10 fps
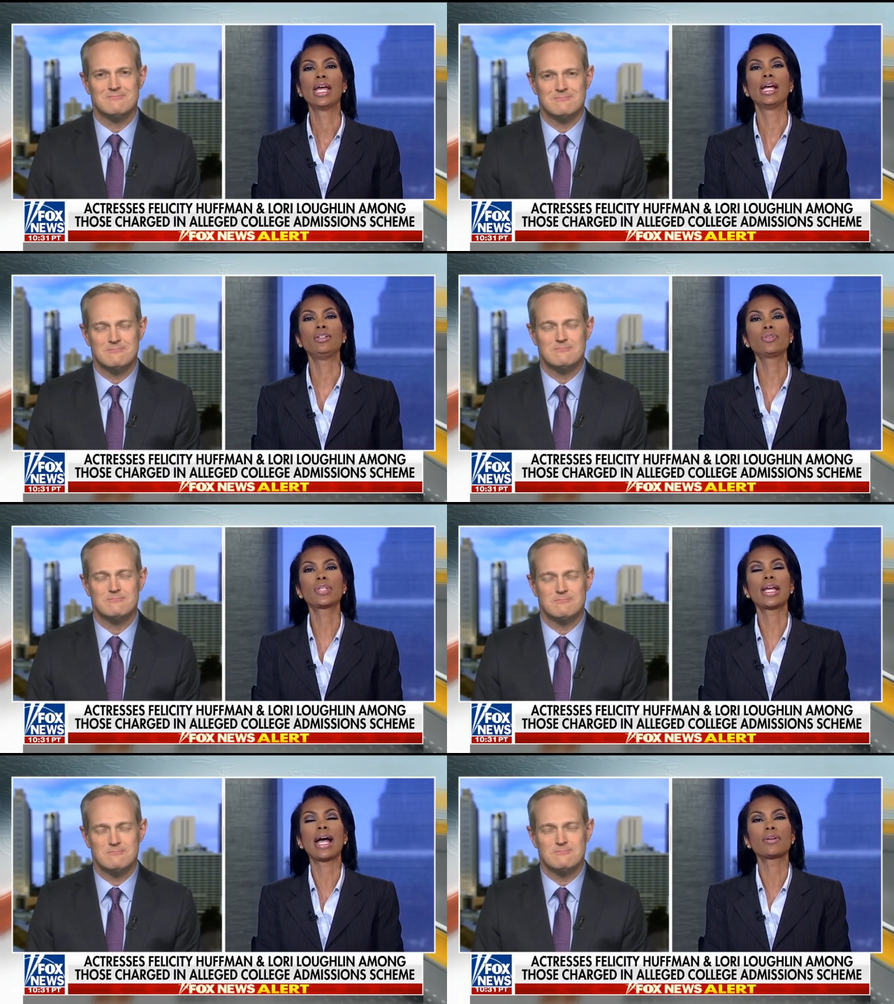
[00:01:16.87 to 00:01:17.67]
Speaker 1: And you
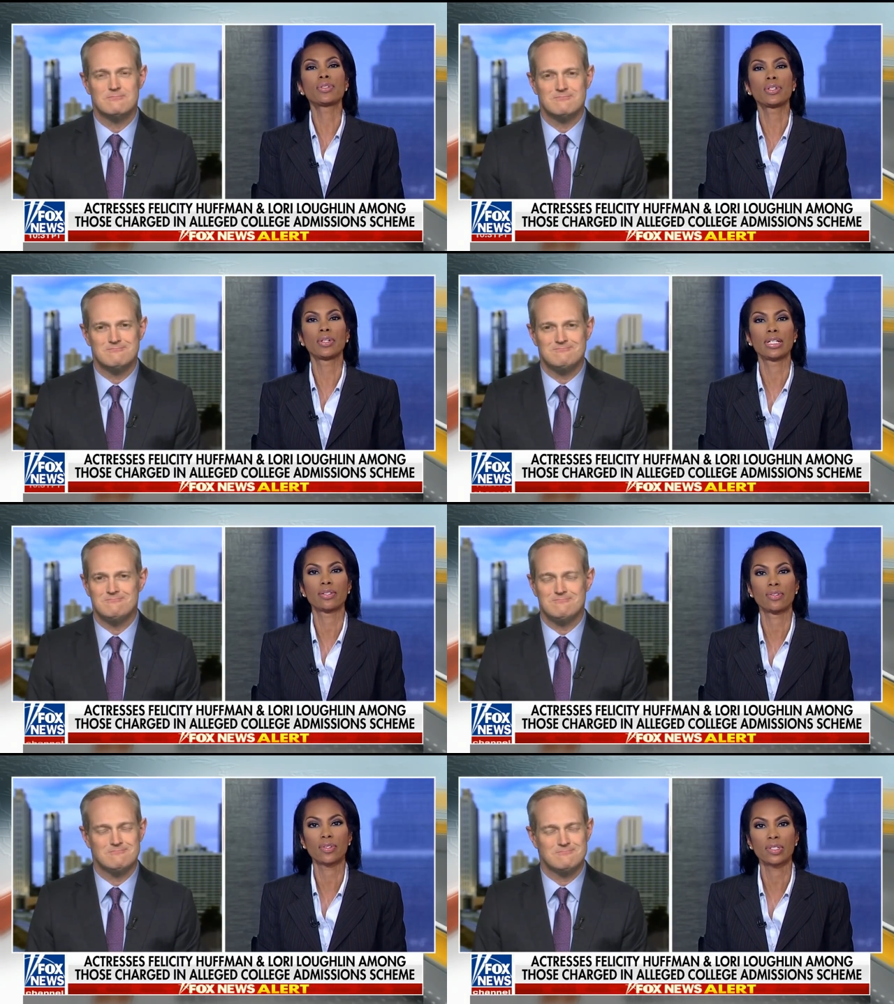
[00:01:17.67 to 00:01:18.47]
say, how
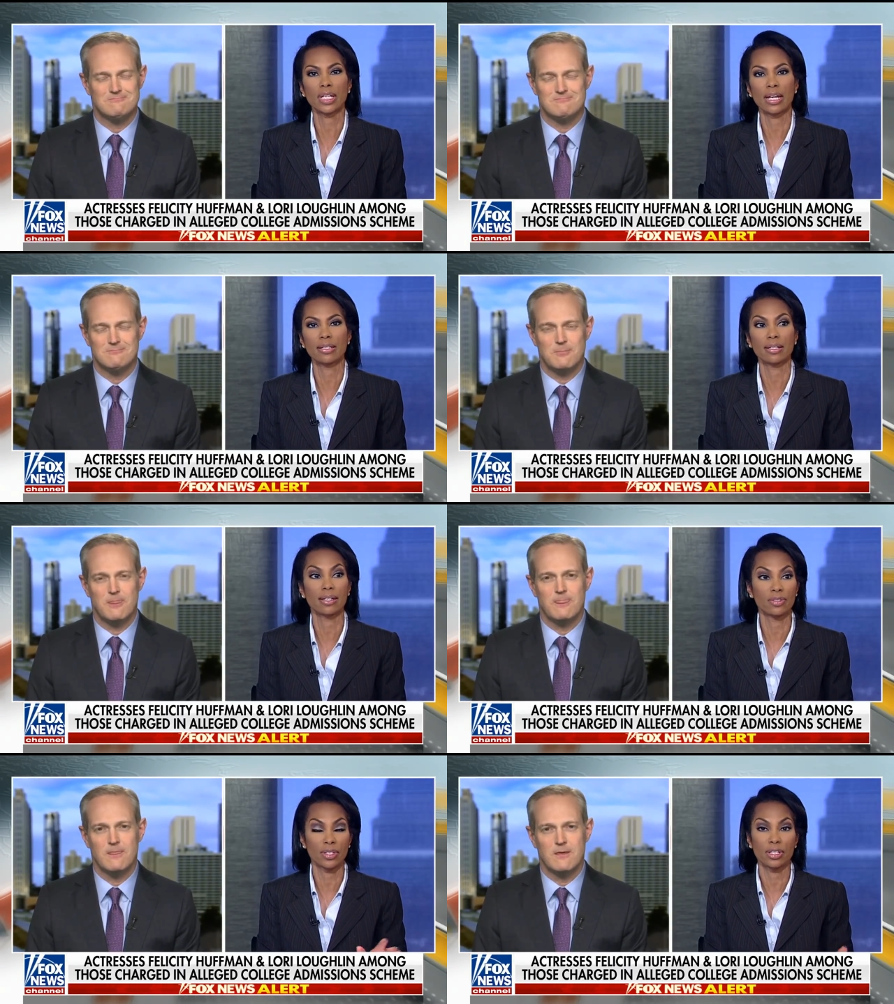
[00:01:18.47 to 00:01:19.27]
serious is this case
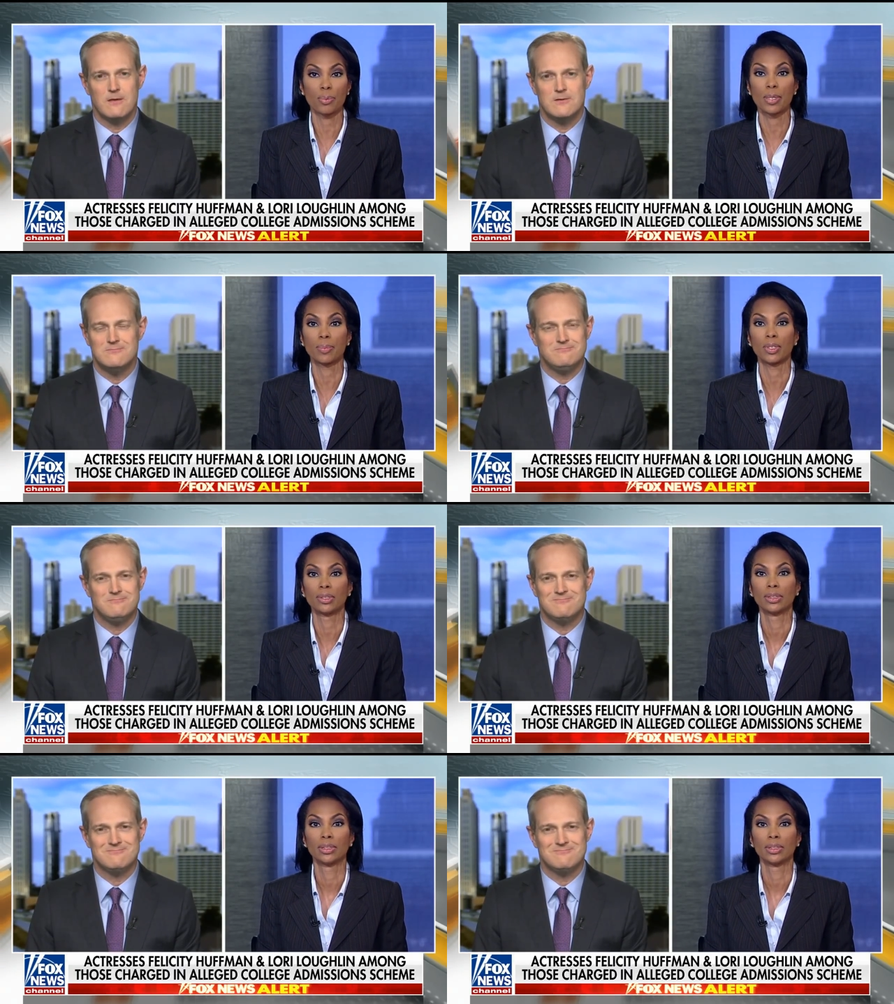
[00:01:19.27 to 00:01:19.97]
against these people?